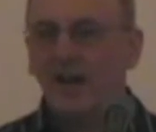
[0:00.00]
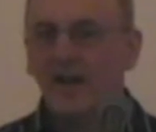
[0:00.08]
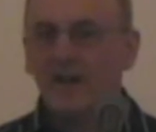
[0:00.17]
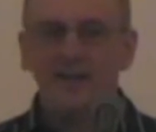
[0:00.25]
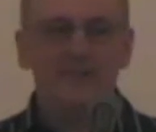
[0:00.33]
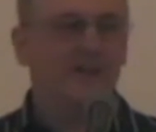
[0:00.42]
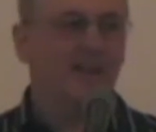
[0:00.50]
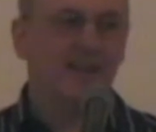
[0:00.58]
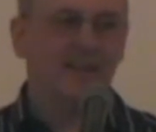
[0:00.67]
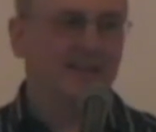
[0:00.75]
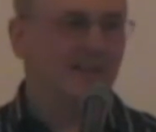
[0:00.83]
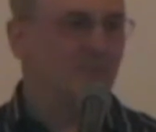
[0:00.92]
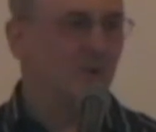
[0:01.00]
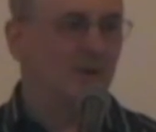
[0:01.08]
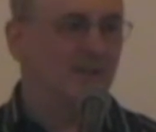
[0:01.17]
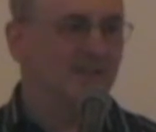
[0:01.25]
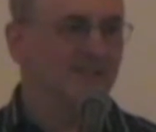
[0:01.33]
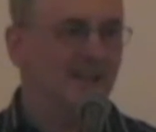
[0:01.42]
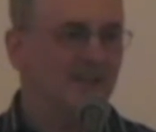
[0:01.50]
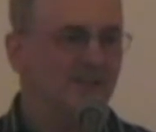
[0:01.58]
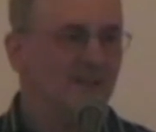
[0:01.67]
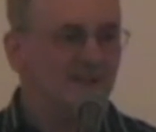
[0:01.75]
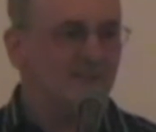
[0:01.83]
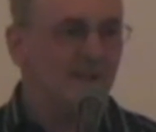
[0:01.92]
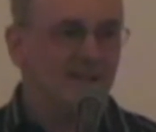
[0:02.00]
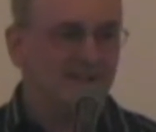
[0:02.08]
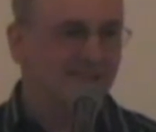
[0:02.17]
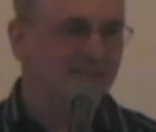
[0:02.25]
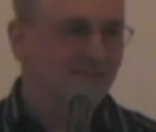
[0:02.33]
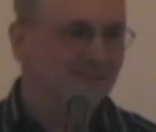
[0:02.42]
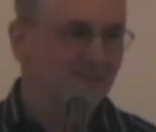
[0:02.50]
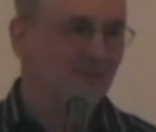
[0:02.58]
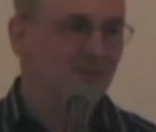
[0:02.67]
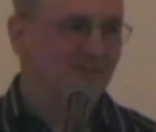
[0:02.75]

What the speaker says: I never had any boys in Scouts. How come I got stuck doing